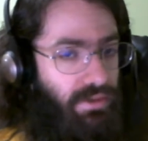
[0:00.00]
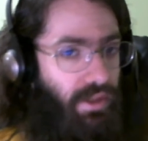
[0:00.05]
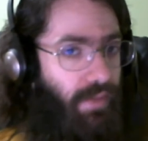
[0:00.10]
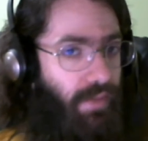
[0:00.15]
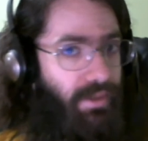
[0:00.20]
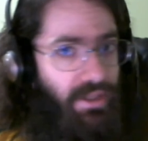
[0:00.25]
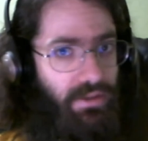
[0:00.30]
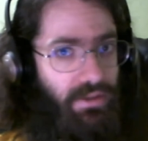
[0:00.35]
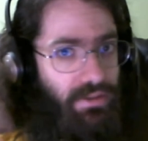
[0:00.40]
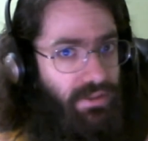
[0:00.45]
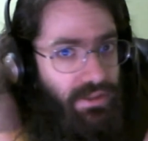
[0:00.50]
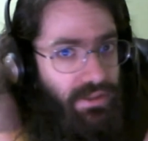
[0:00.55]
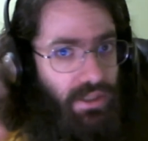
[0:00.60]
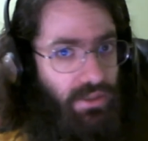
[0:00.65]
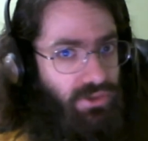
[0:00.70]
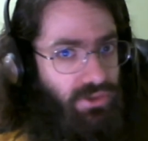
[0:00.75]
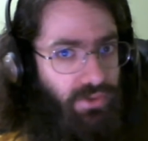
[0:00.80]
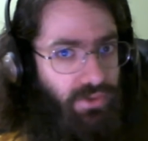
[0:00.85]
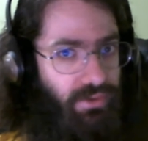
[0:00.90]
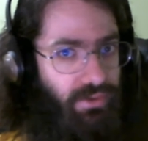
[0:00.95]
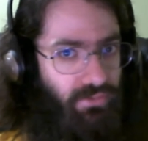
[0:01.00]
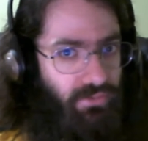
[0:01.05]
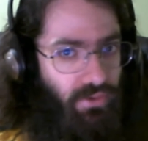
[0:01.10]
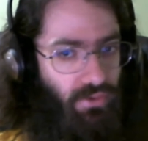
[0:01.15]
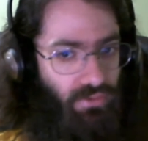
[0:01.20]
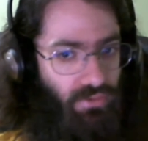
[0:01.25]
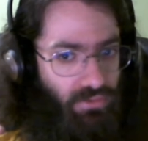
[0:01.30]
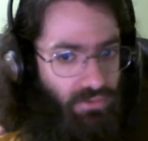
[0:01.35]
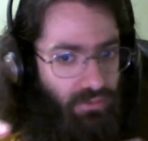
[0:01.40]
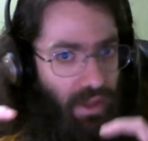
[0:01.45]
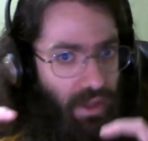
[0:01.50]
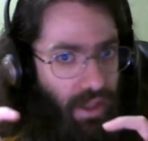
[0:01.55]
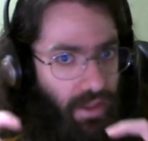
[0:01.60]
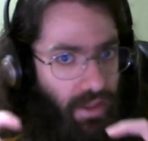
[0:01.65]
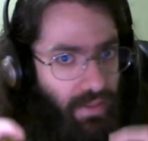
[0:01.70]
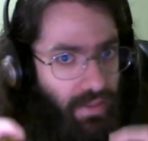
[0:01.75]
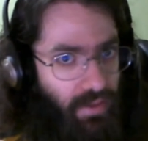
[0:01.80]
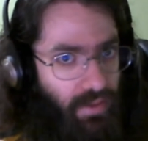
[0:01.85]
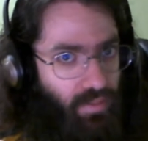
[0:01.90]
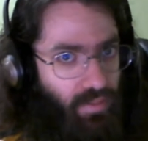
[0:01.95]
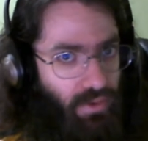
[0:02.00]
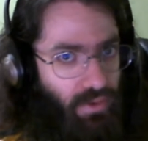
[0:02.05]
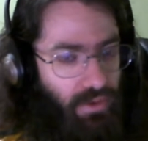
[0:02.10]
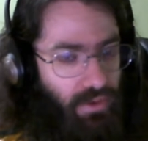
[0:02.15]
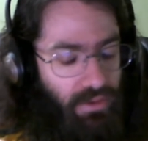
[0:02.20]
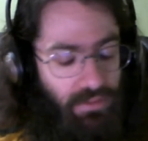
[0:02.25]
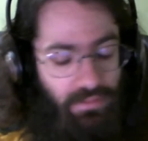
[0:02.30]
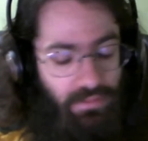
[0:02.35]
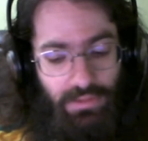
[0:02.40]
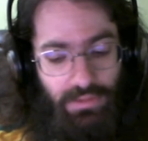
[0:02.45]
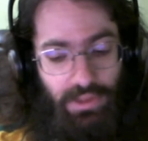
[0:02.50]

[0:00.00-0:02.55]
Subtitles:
I mean, it's a touchscreen phone, and they put a